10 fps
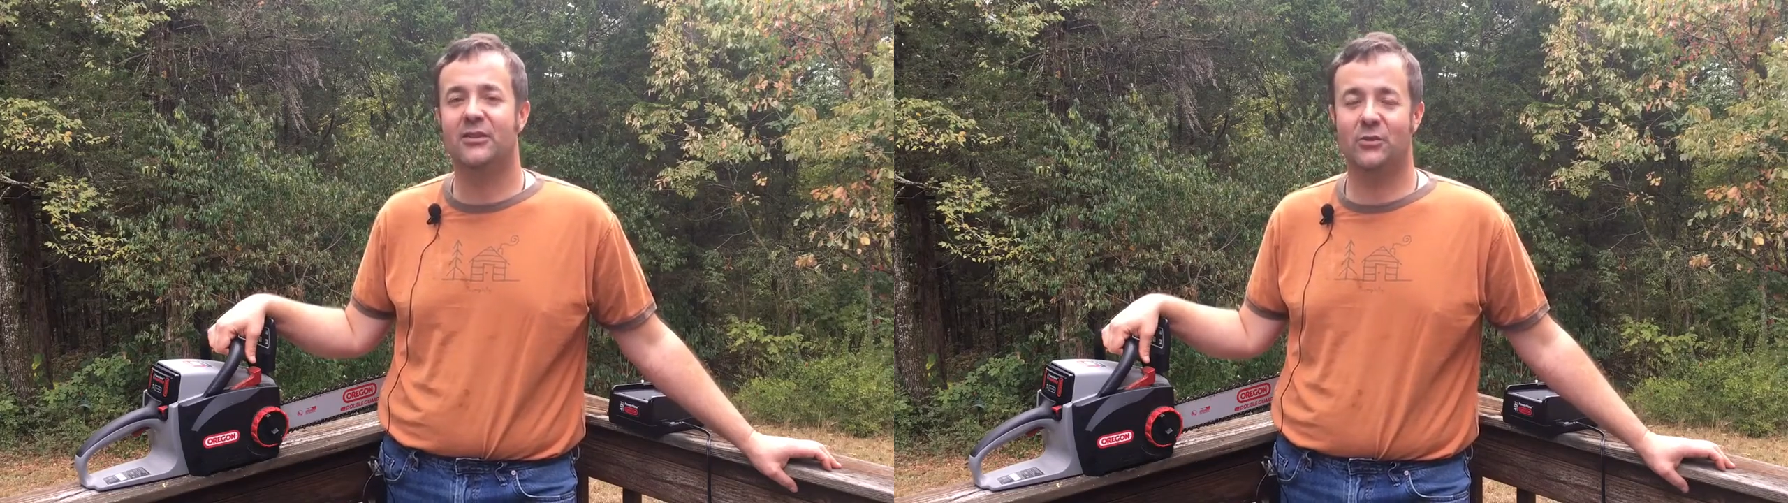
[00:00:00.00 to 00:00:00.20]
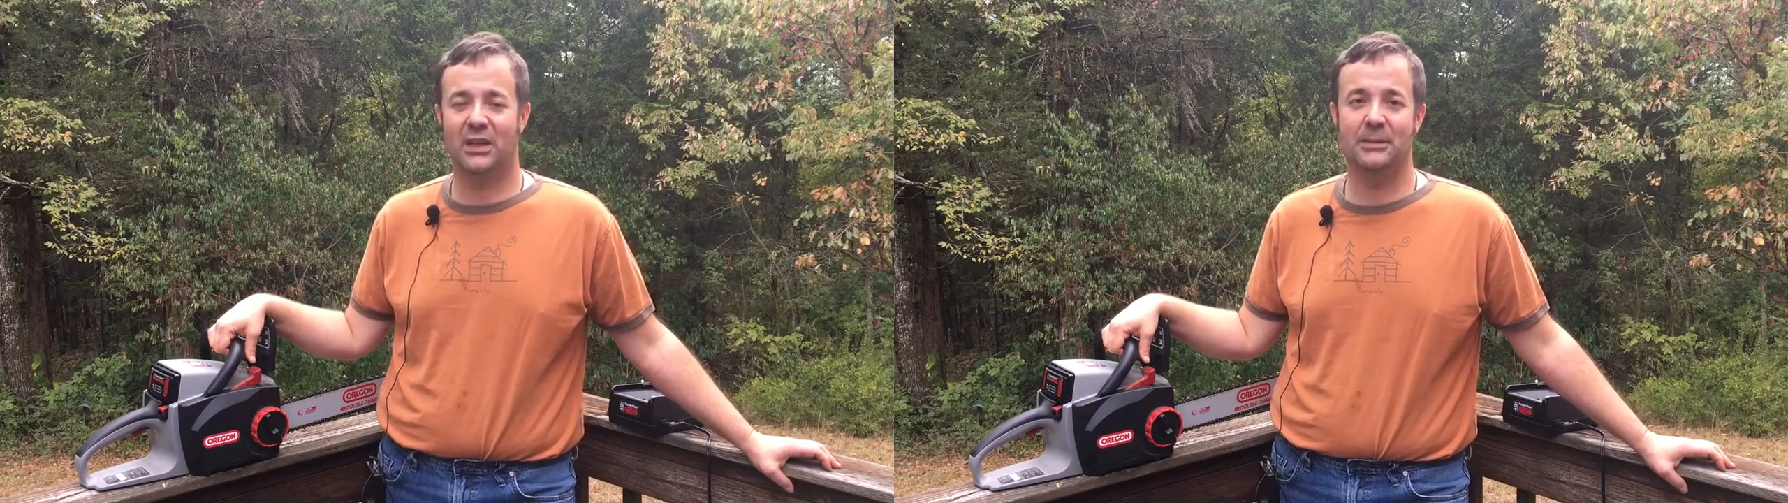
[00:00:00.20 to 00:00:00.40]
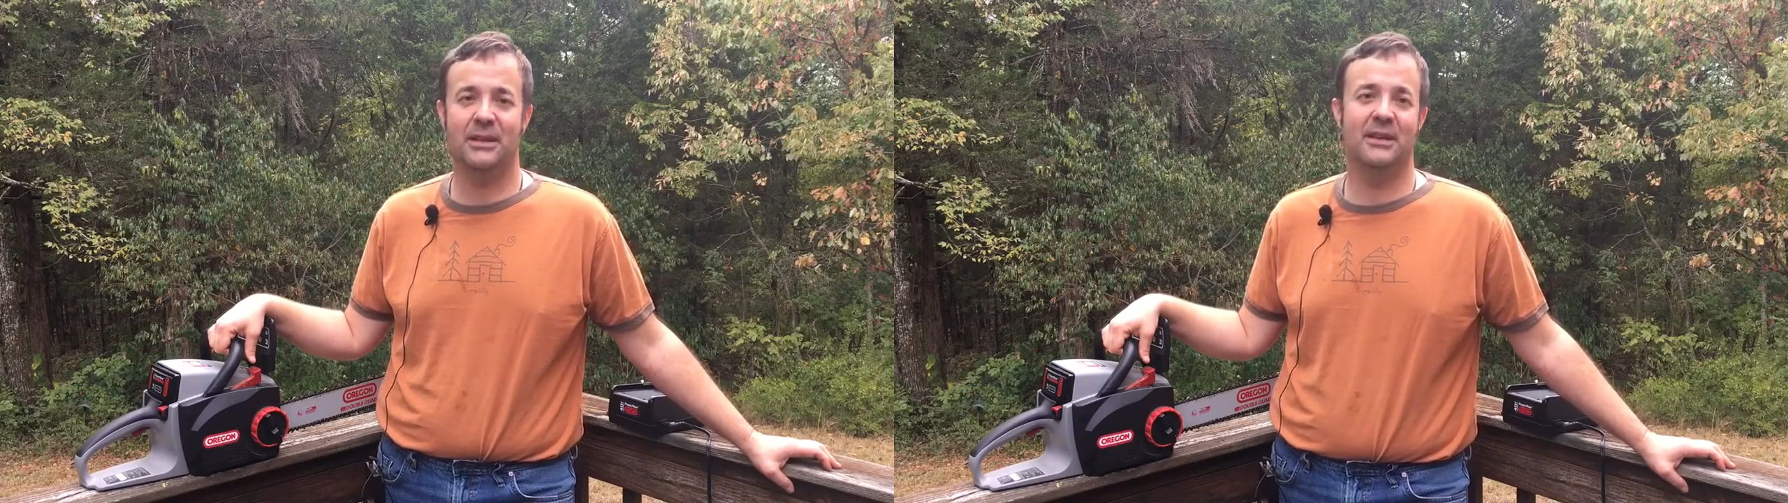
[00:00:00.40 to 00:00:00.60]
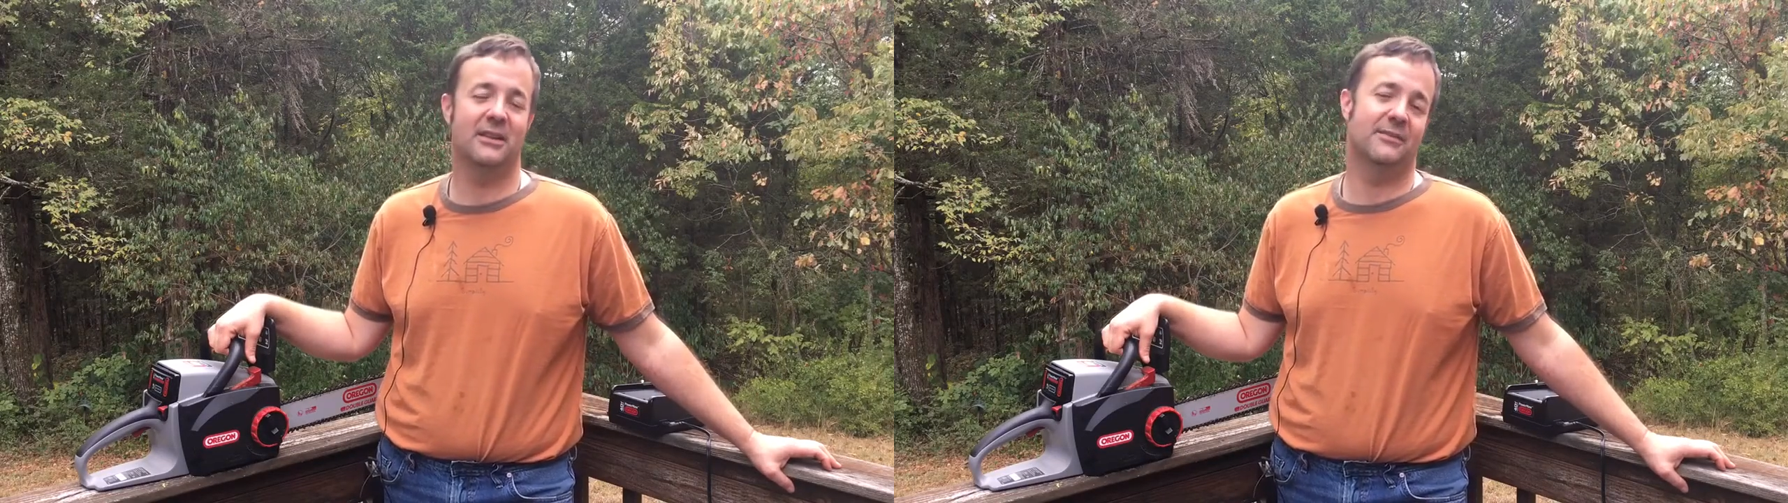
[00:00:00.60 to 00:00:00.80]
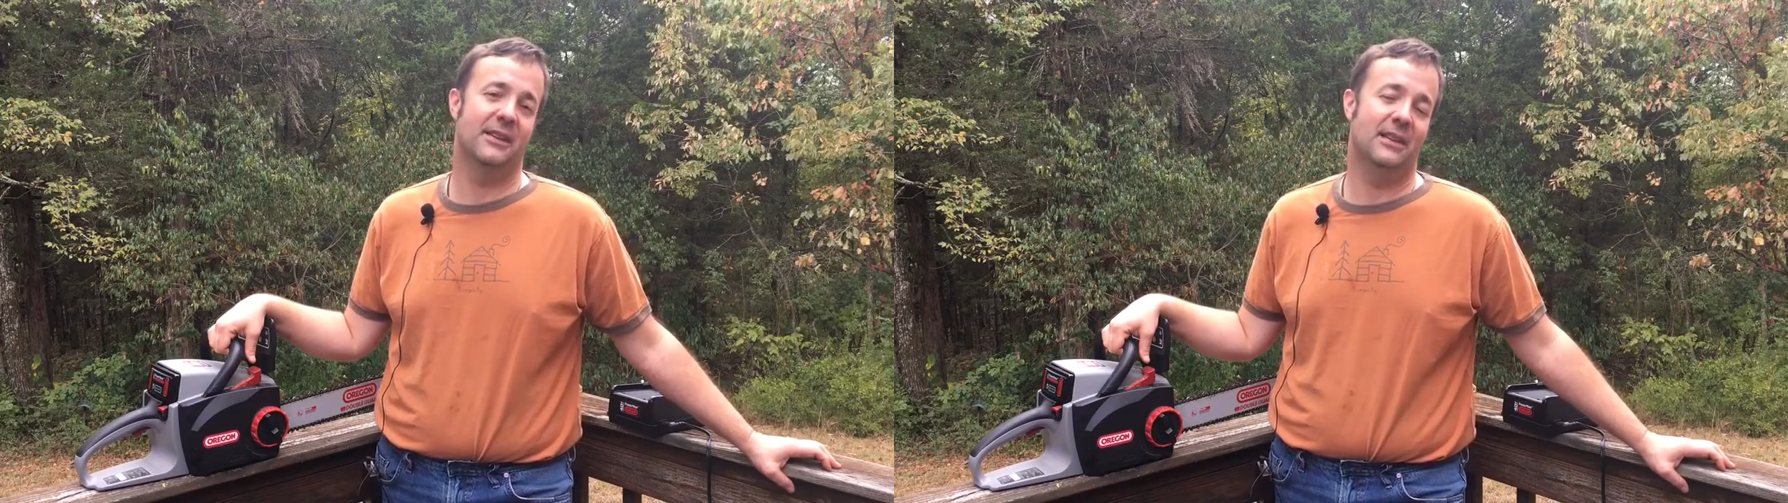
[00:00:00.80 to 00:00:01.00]
20
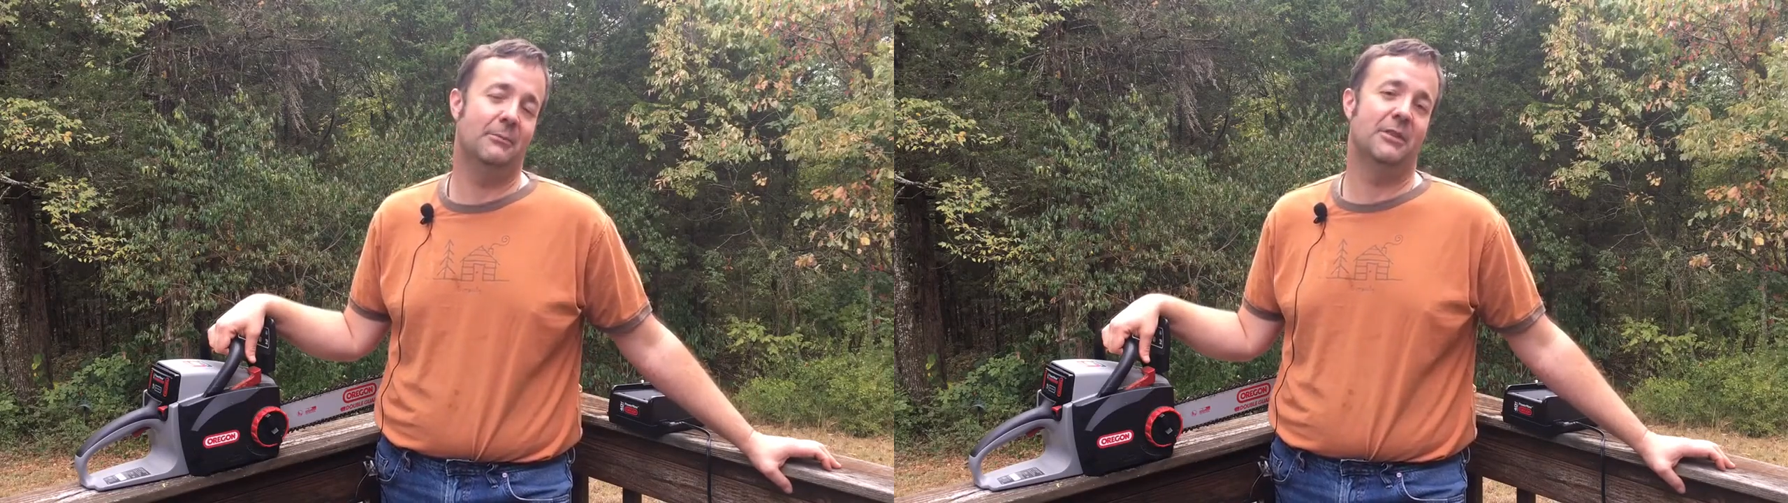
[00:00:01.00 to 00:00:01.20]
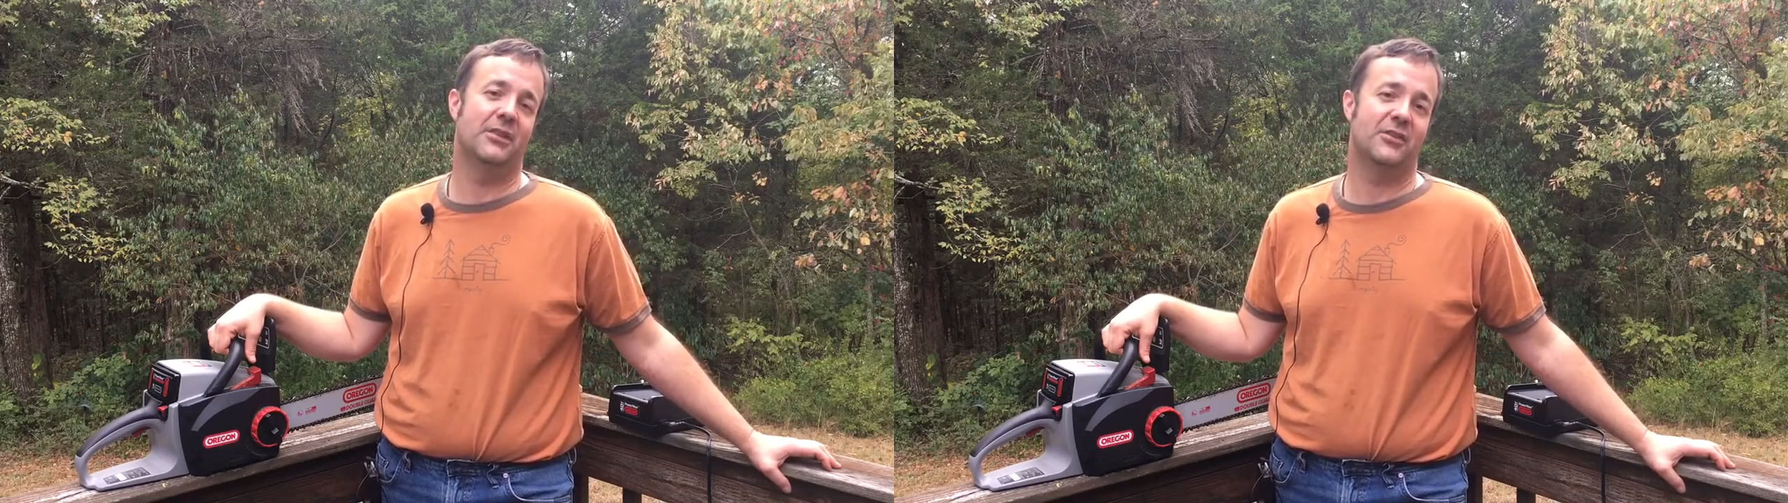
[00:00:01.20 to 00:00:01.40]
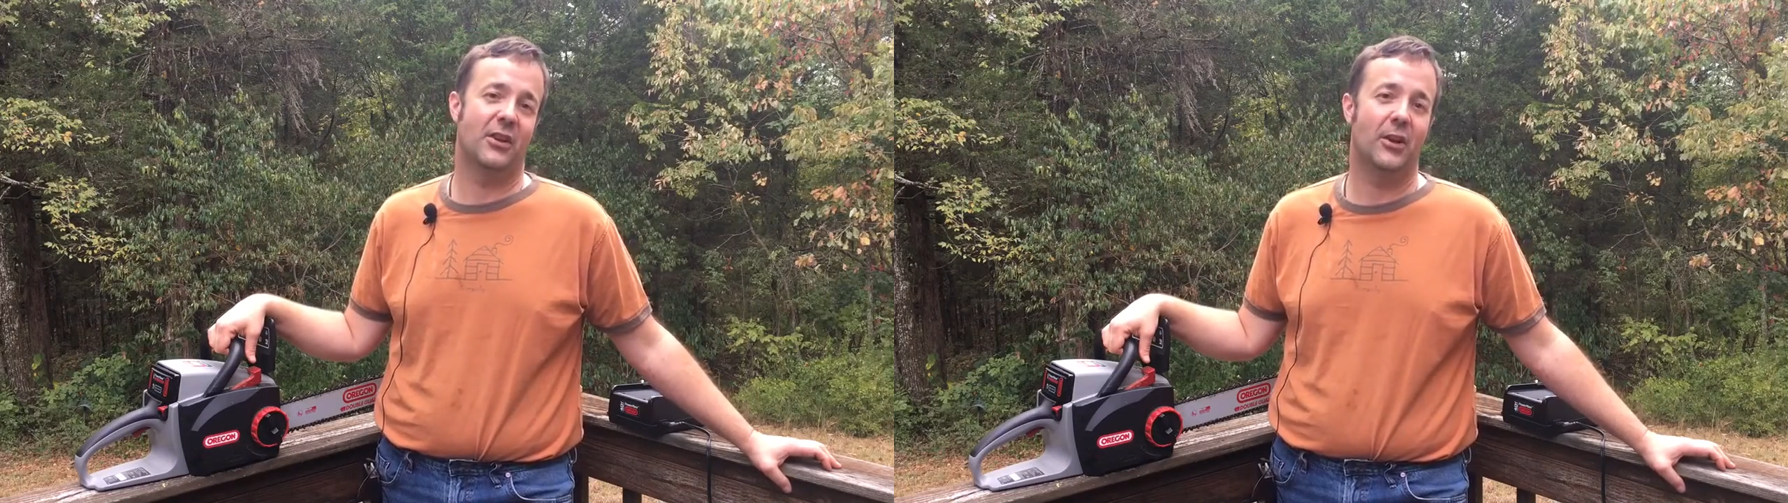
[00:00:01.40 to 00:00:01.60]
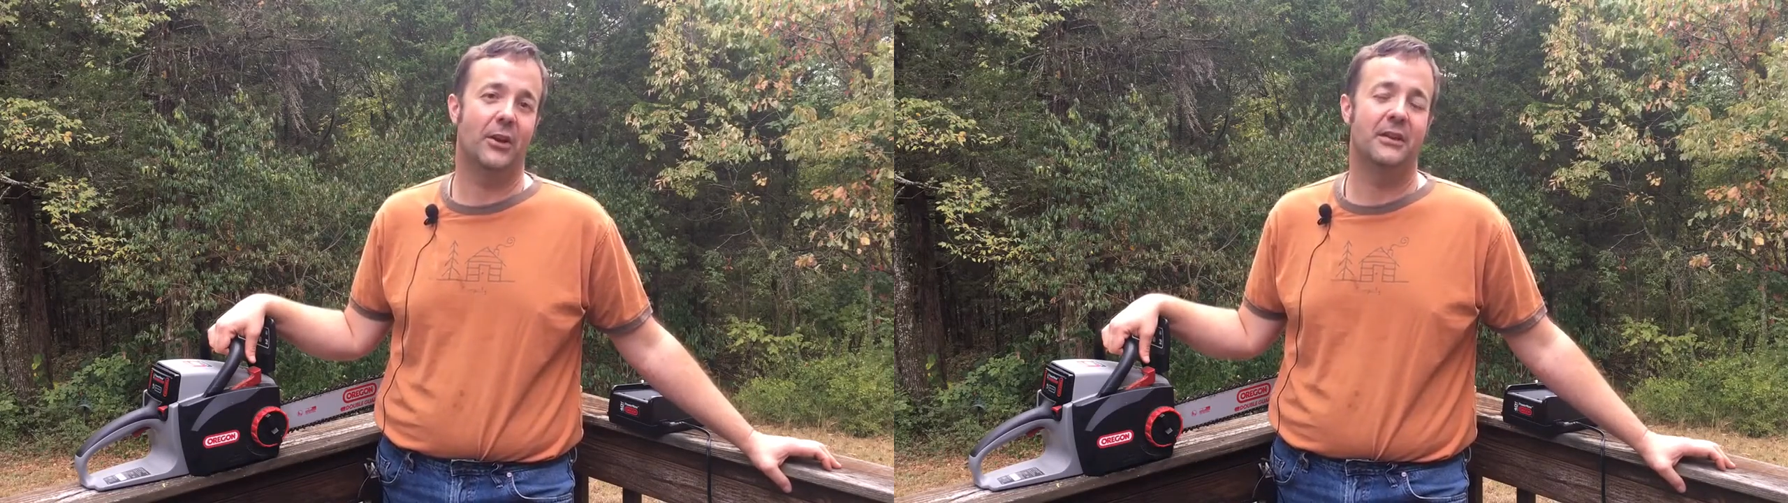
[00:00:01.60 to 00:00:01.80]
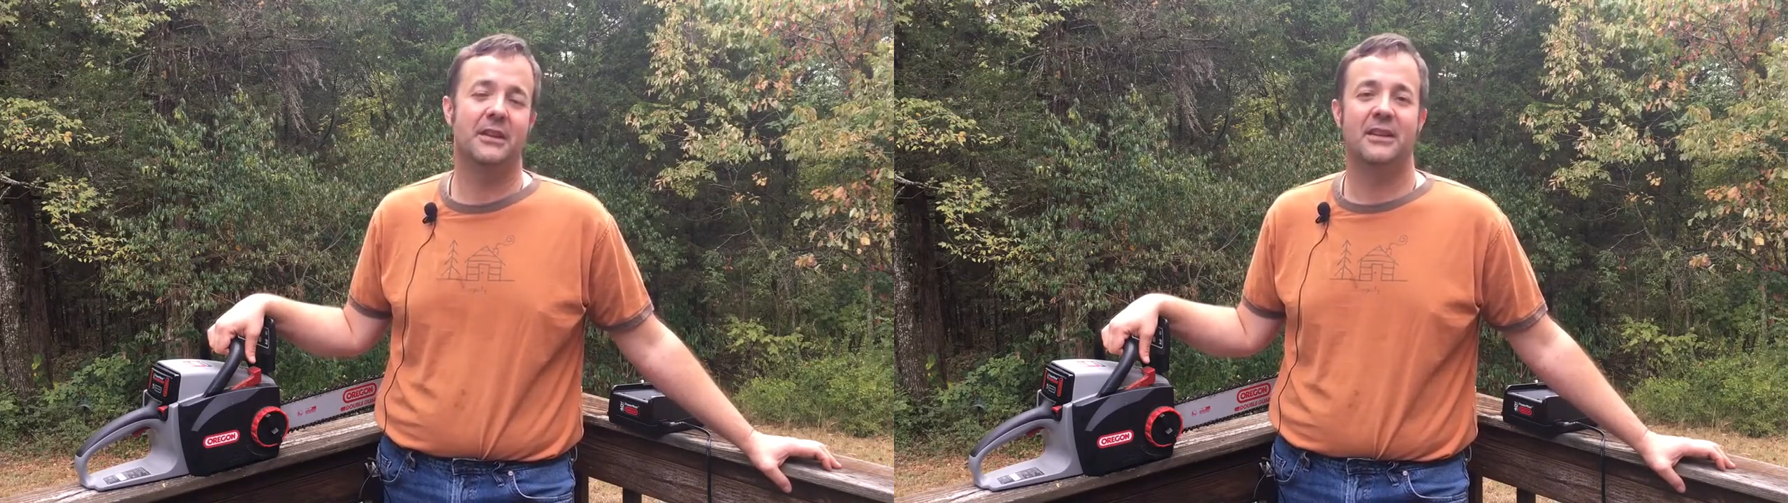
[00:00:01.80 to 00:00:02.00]
minutes fiddling with a saw,